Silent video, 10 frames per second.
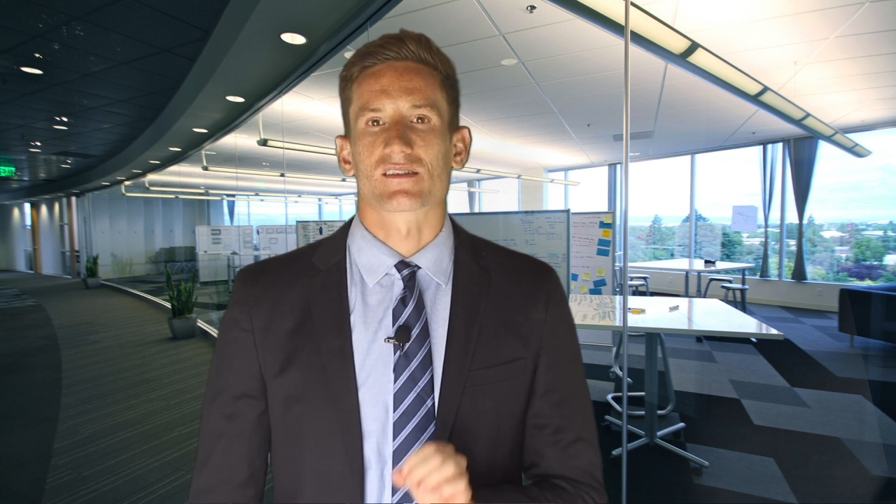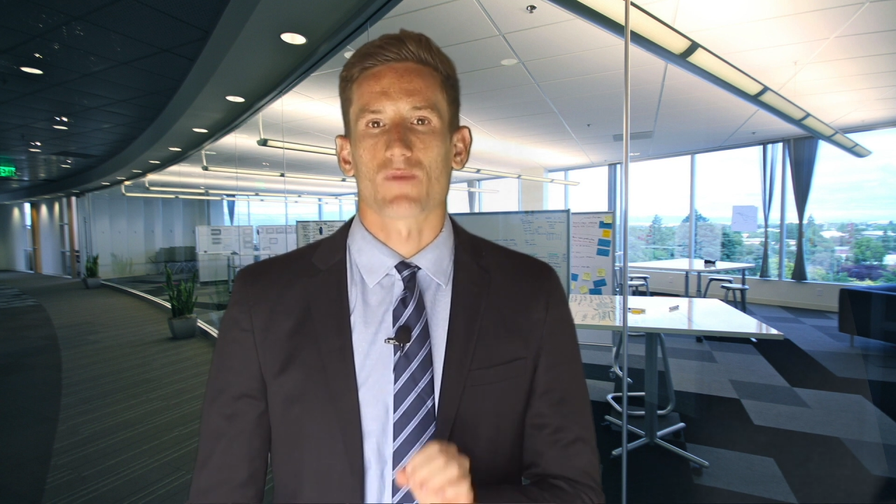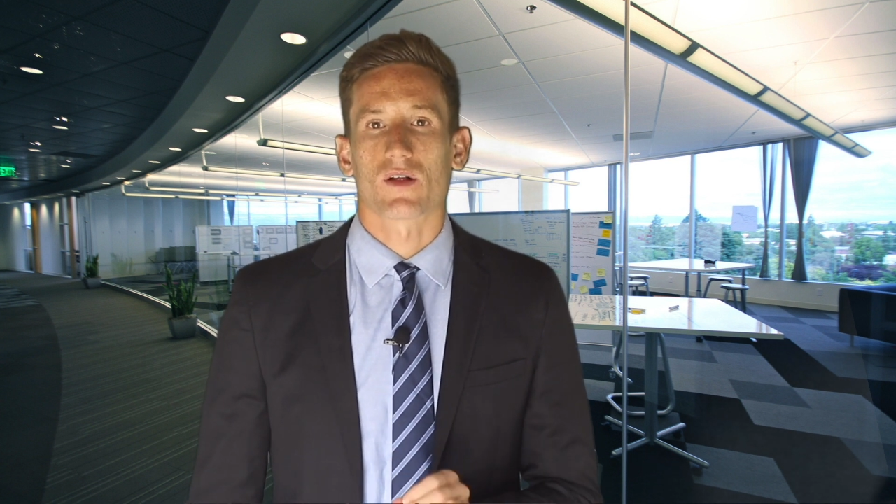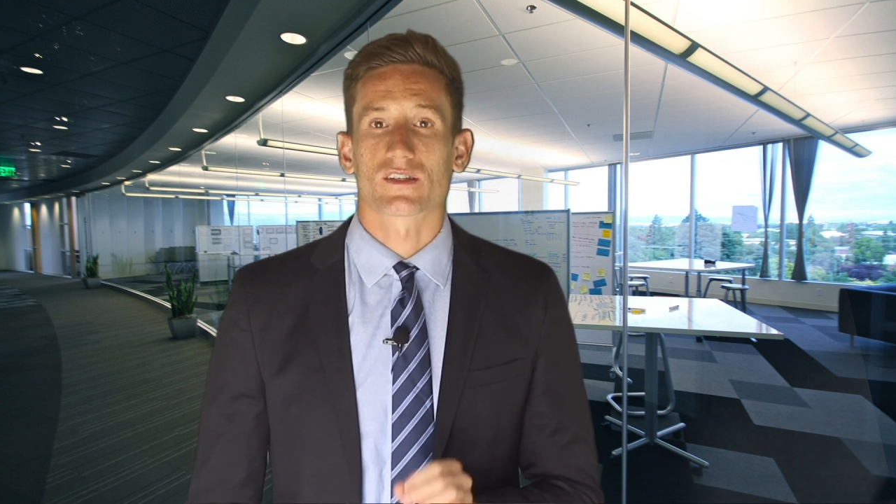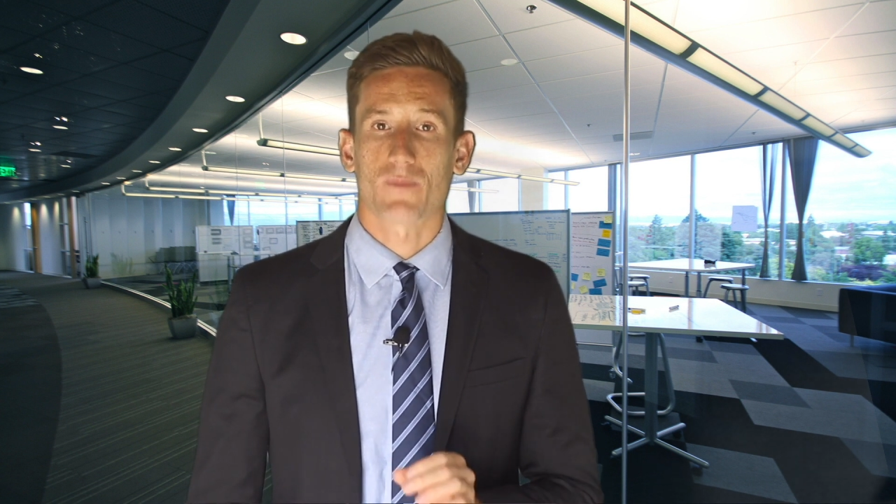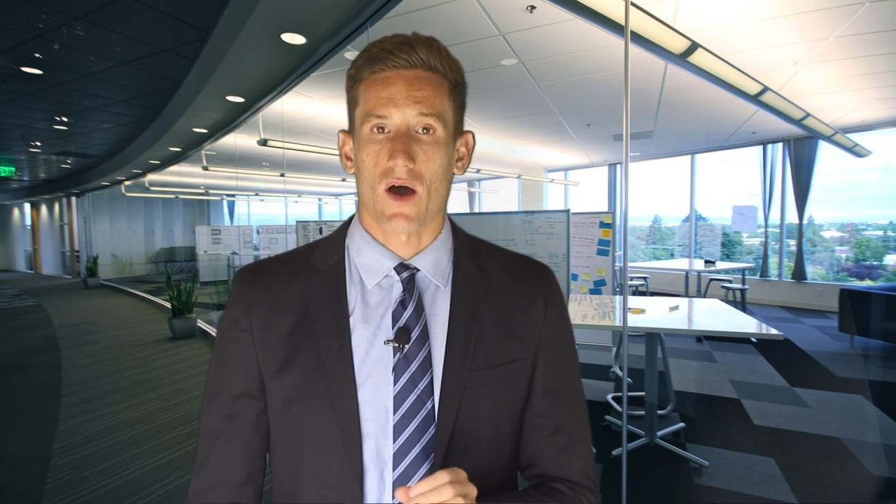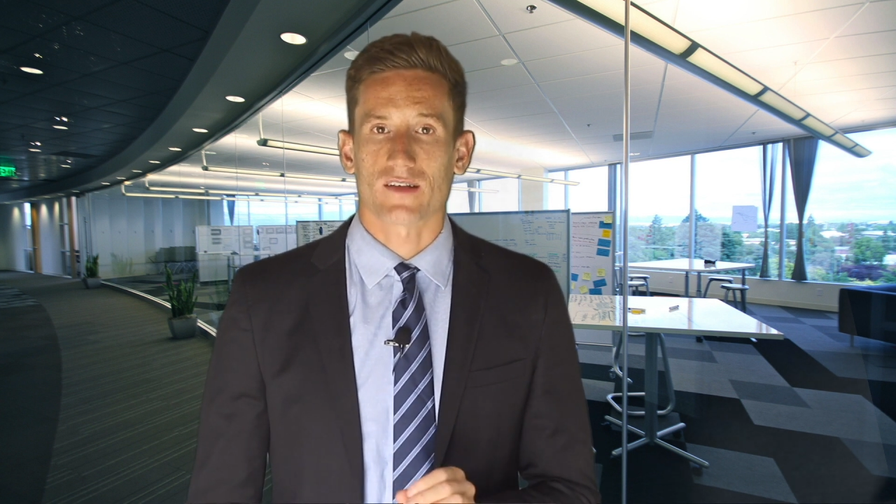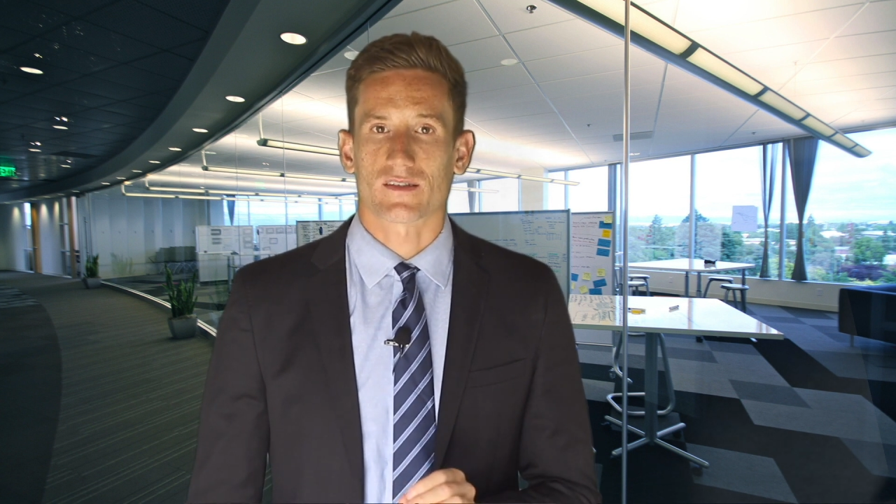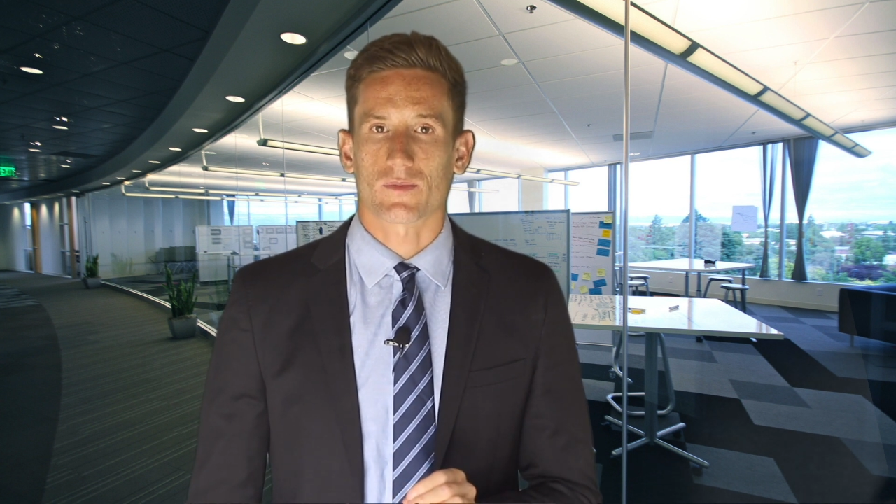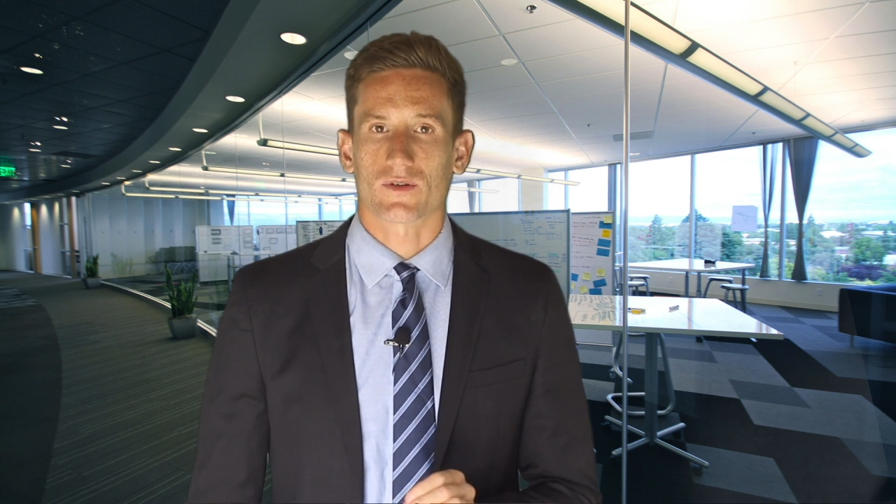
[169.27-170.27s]
small as
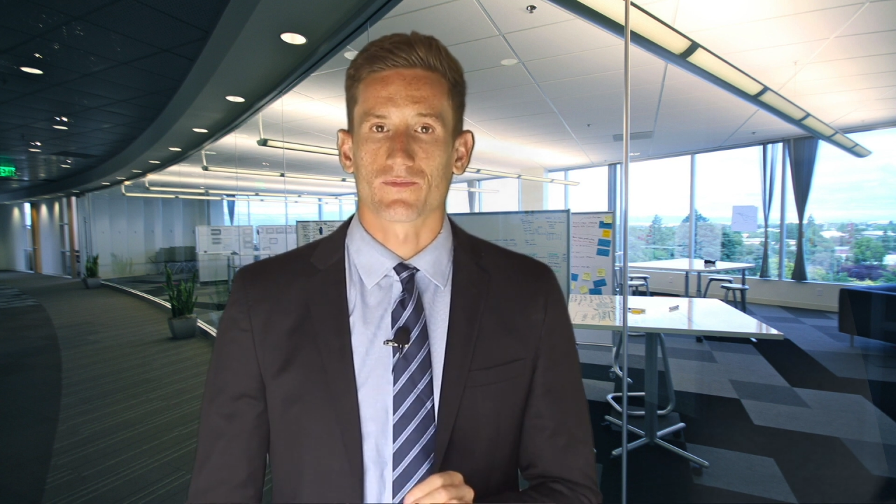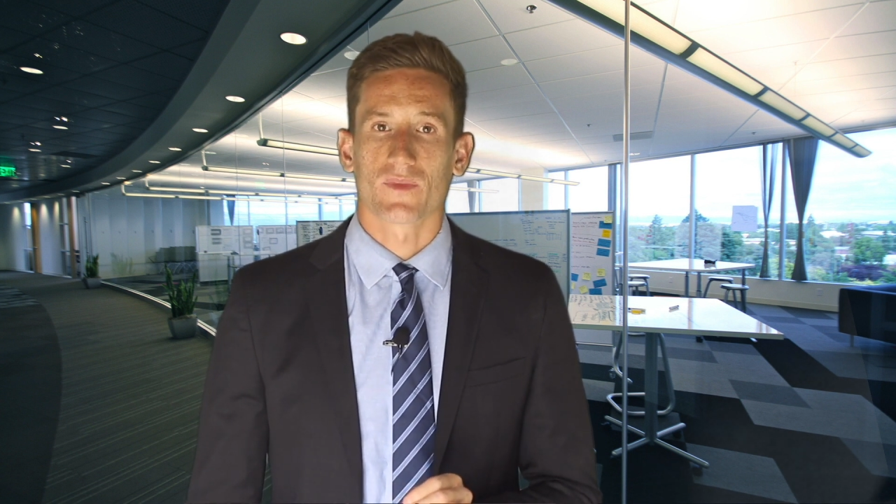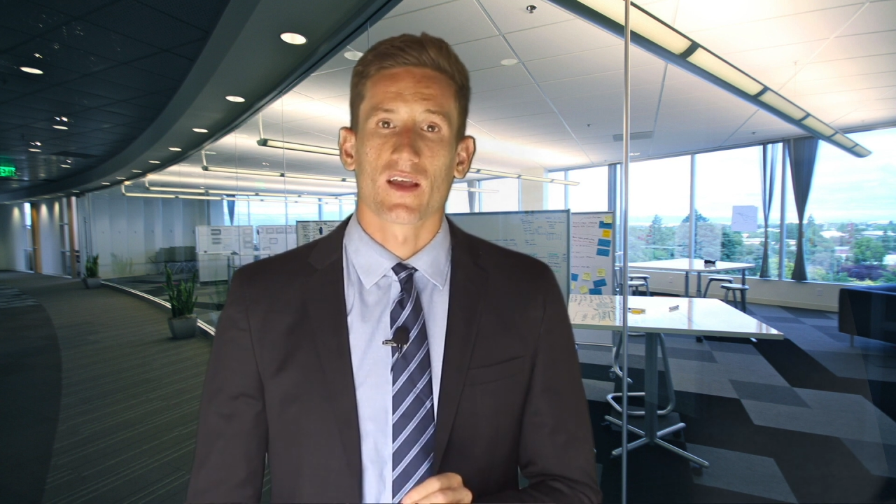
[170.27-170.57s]
possible.